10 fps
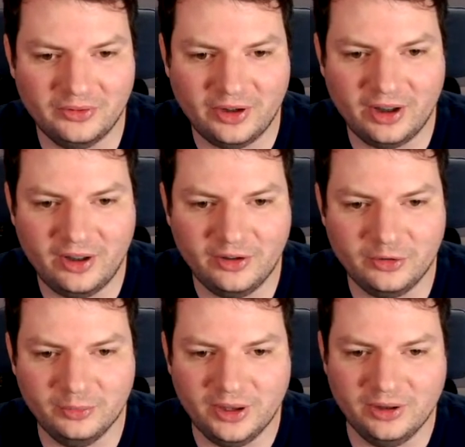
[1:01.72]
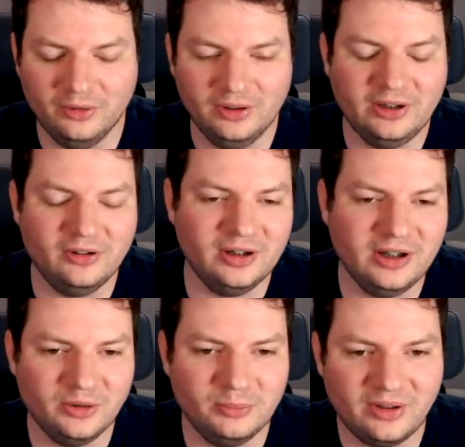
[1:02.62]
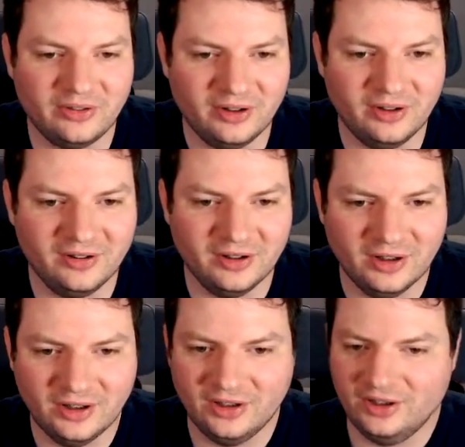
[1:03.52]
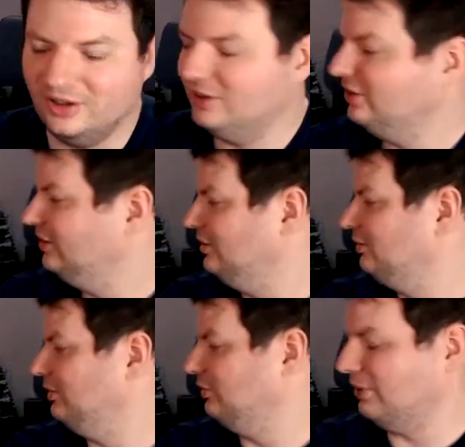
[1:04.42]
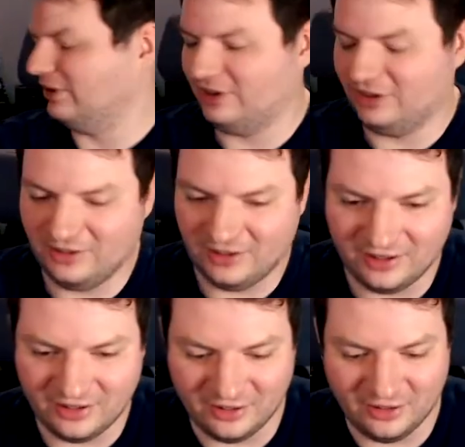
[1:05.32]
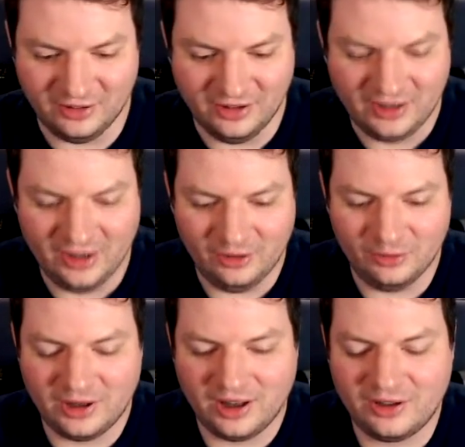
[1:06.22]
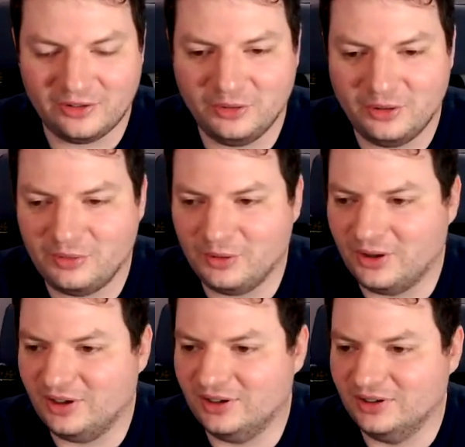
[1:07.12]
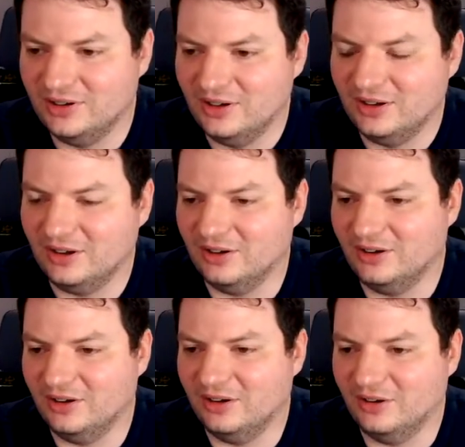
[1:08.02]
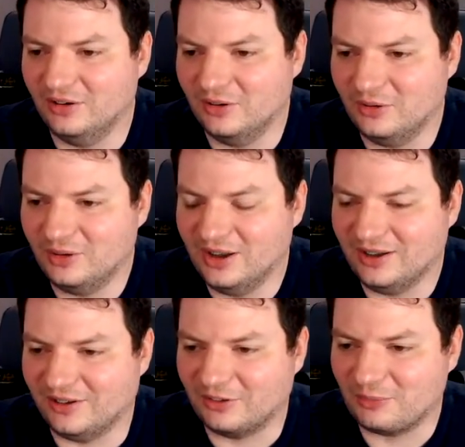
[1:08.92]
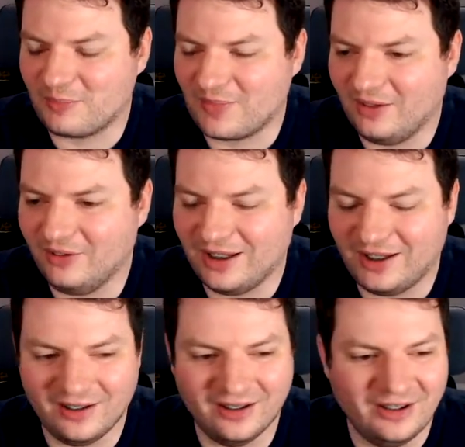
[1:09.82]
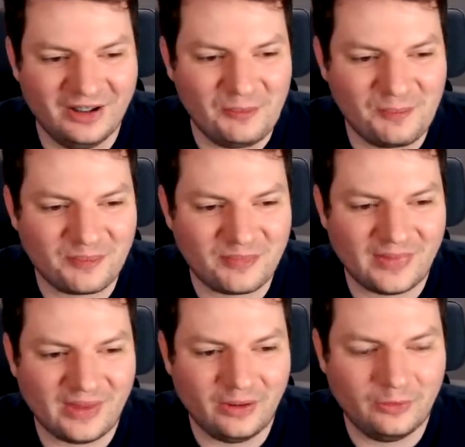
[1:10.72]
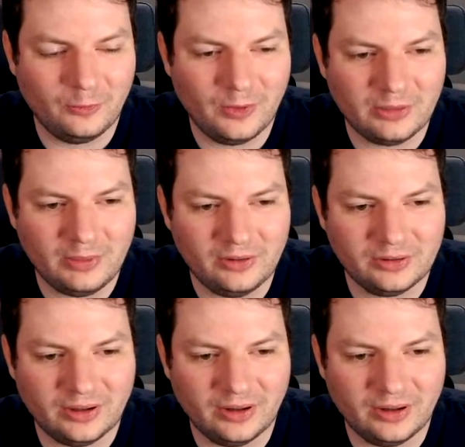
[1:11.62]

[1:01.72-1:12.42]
say hi to my only colleague on my side, who is right here, and looking at you if you are good guys. Okay, what about